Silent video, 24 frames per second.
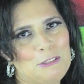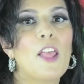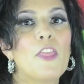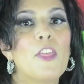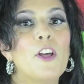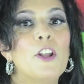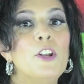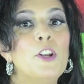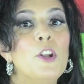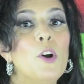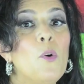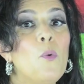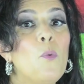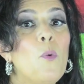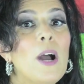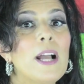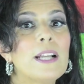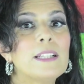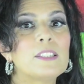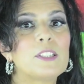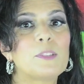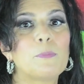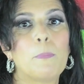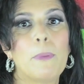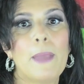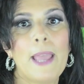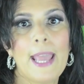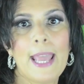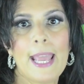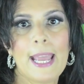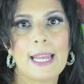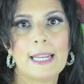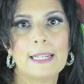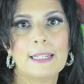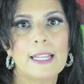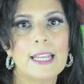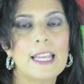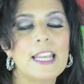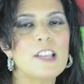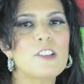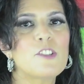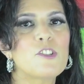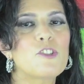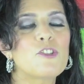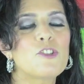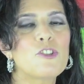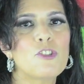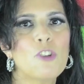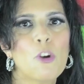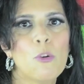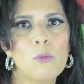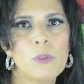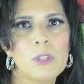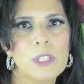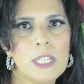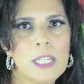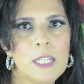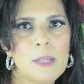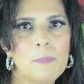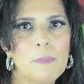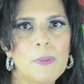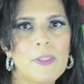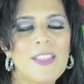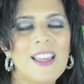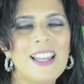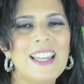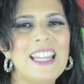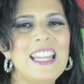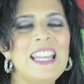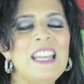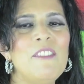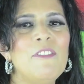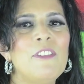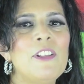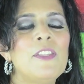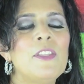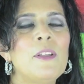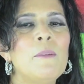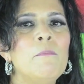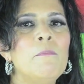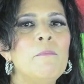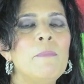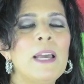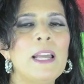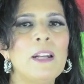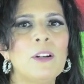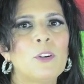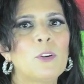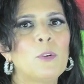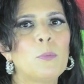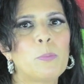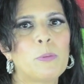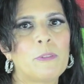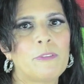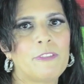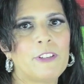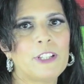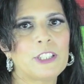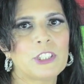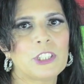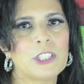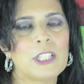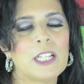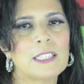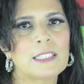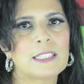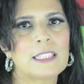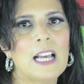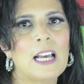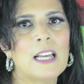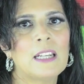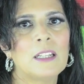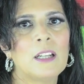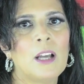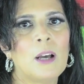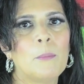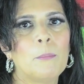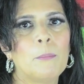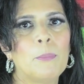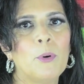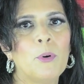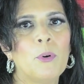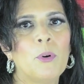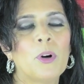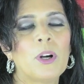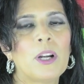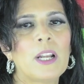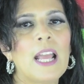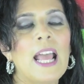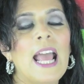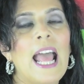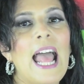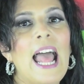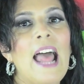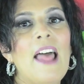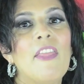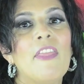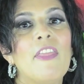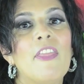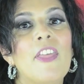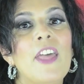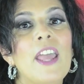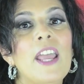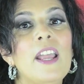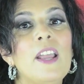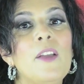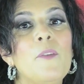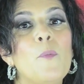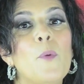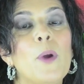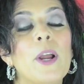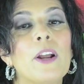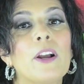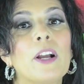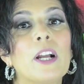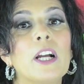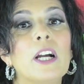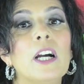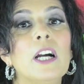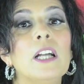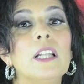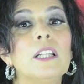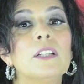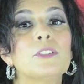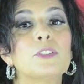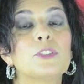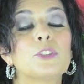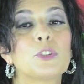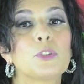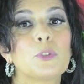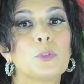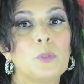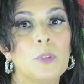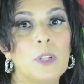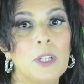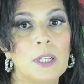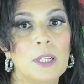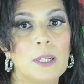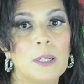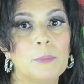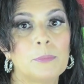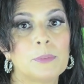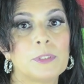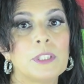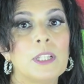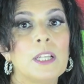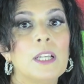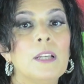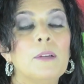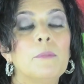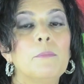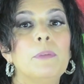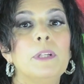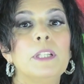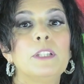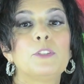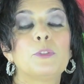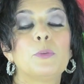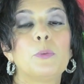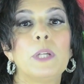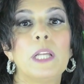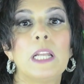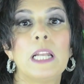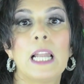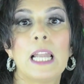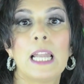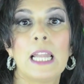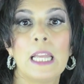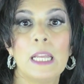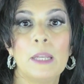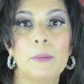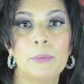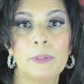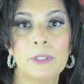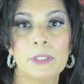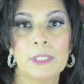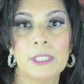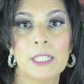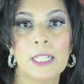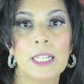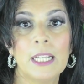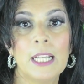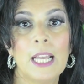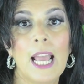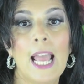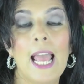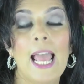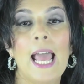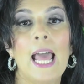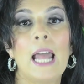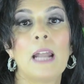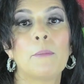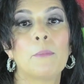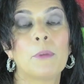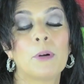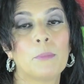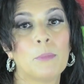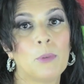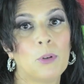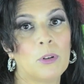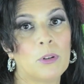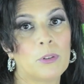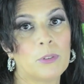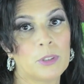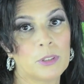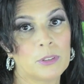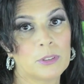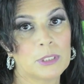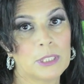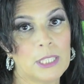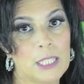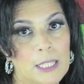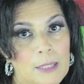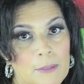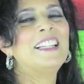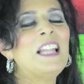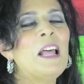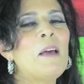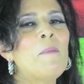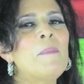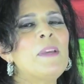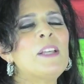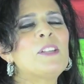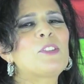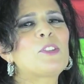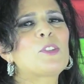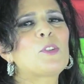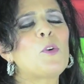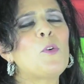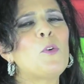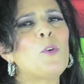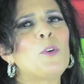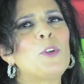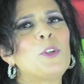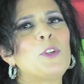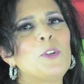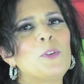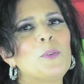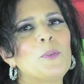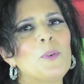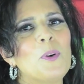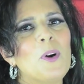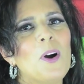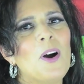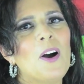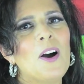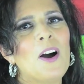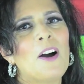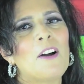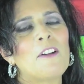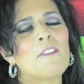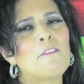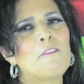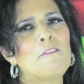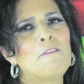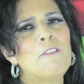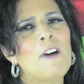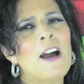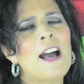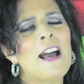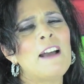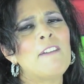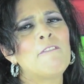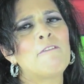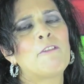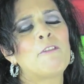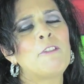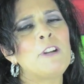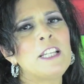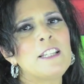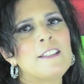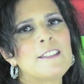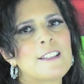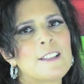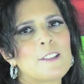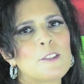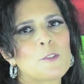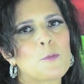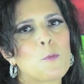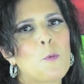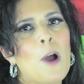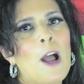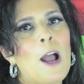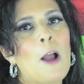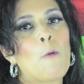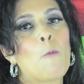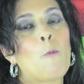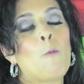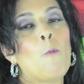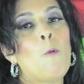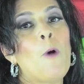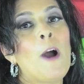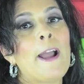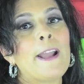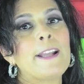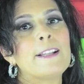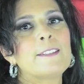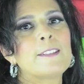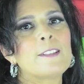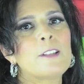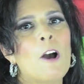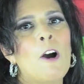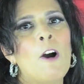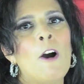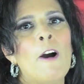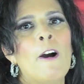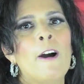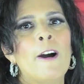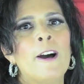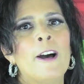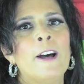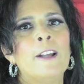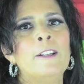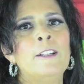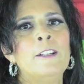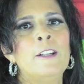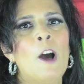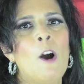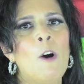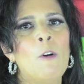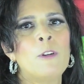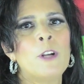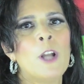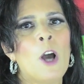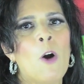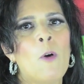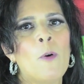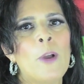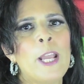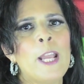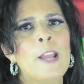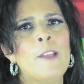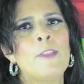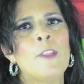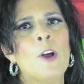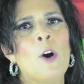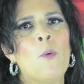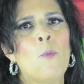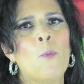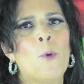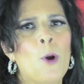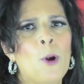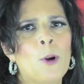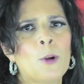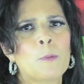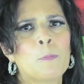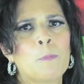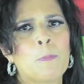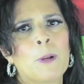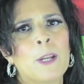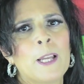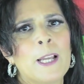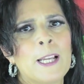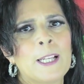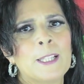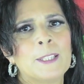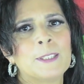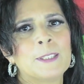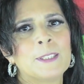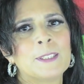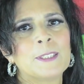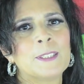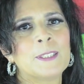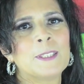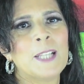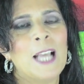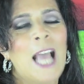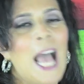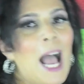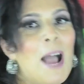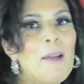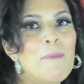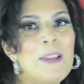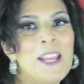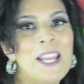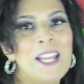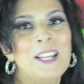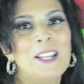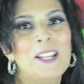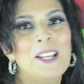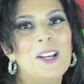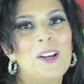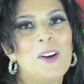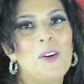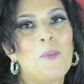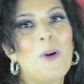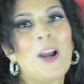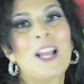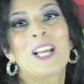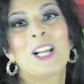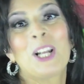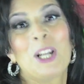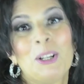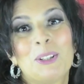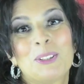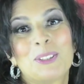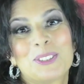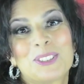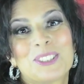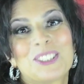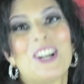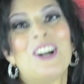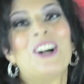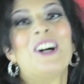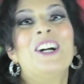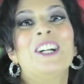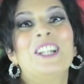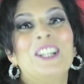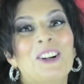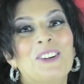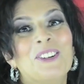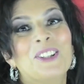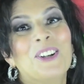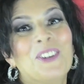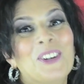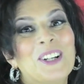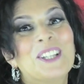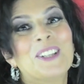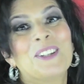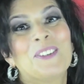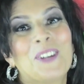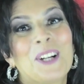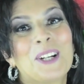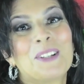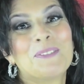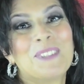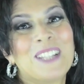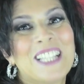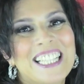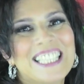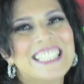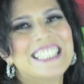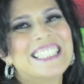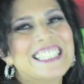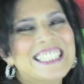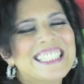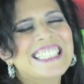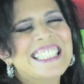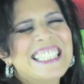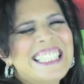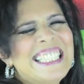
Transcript: The no whites ban is so deep that even the medical profession has gotten on board, and they wear colored scrubs between Labor Day and Memorial Day. Let me school you on five reasons why whites are a no-no in the workplace. I mean, white clothes are a no-no in the workplace.